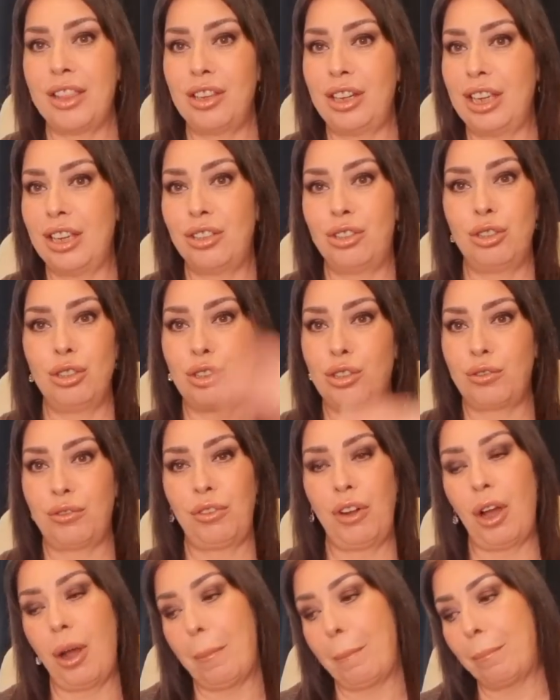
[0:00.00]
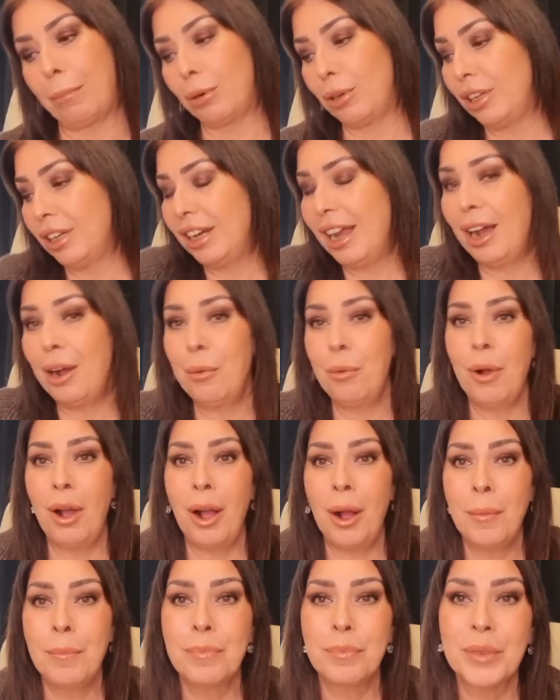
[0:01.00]
that it had just flopped. But you know
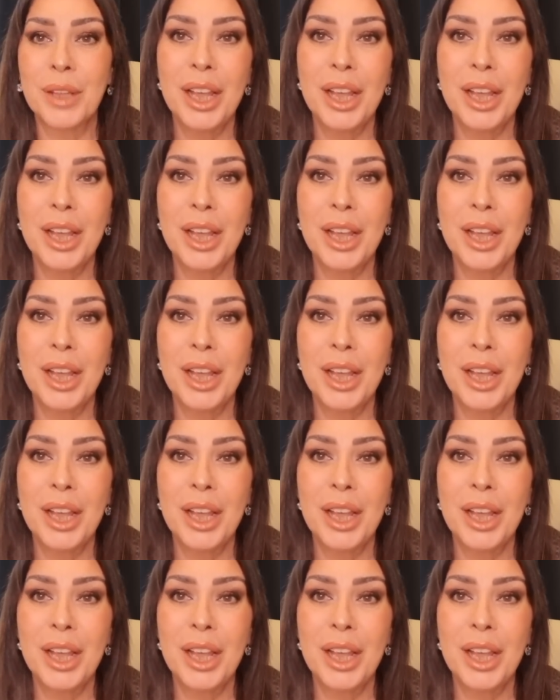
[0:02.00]
what?